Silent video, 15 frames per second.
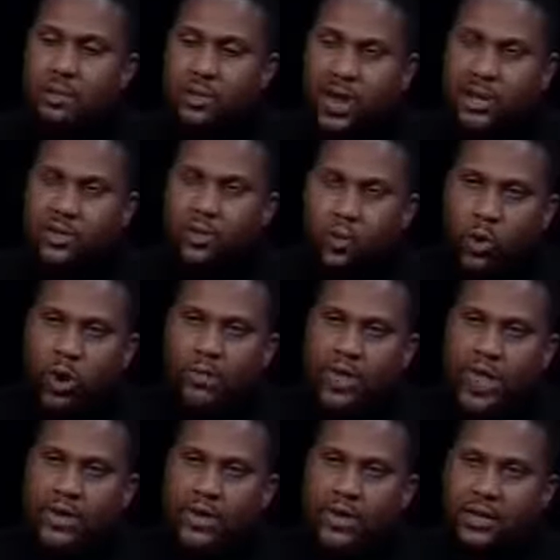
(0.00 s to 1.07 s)
But I do all
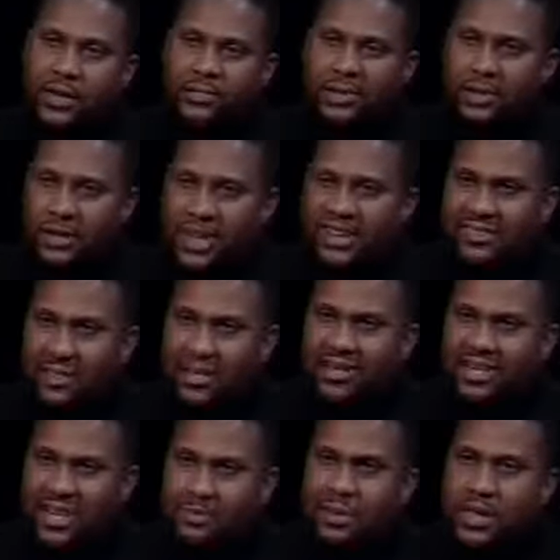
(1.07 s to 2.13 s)
that in a less than a
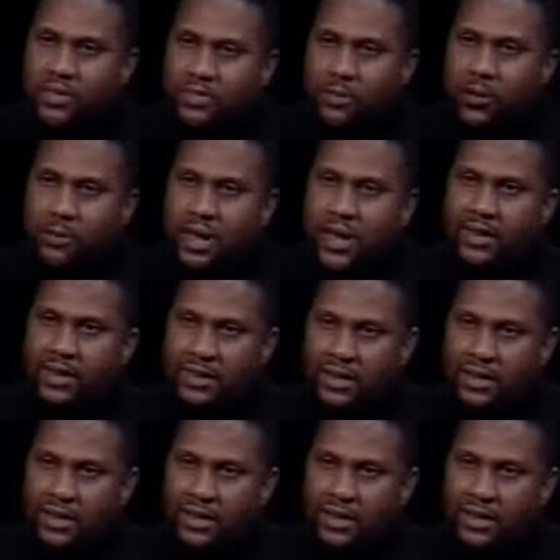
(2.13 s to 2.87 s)
10-minute format.